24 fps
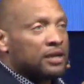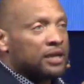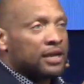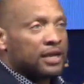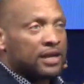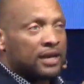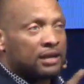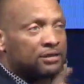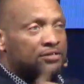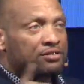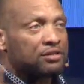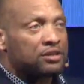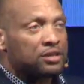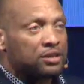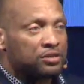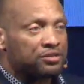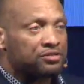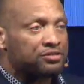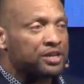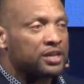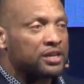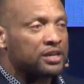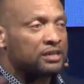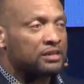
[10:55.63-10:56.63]
and I'll, you'll
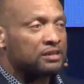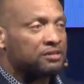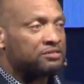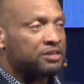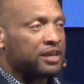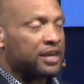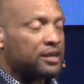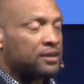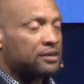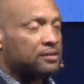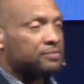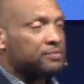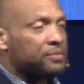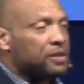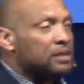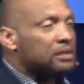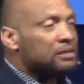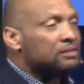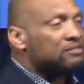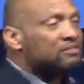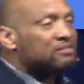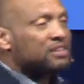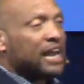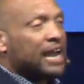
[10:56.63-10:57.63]
see it in a second,
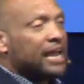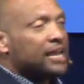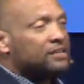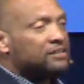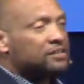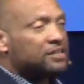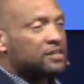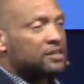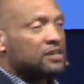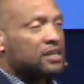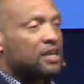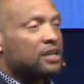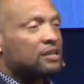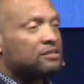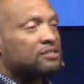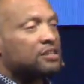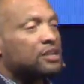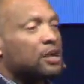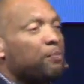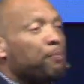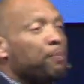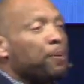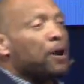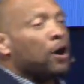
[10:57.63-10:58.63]
Satan is
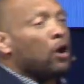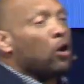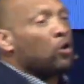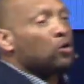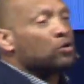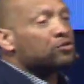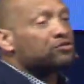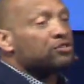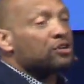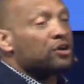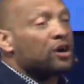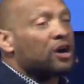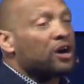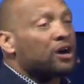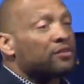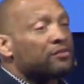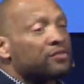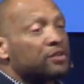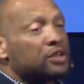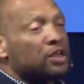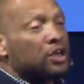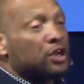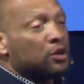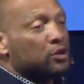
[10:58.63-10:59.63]
an opposer
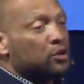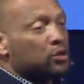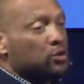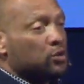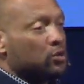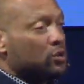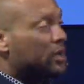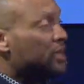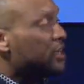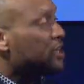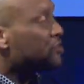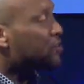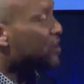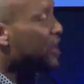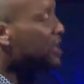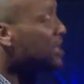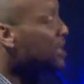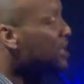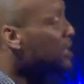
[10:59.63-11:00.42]
of you trying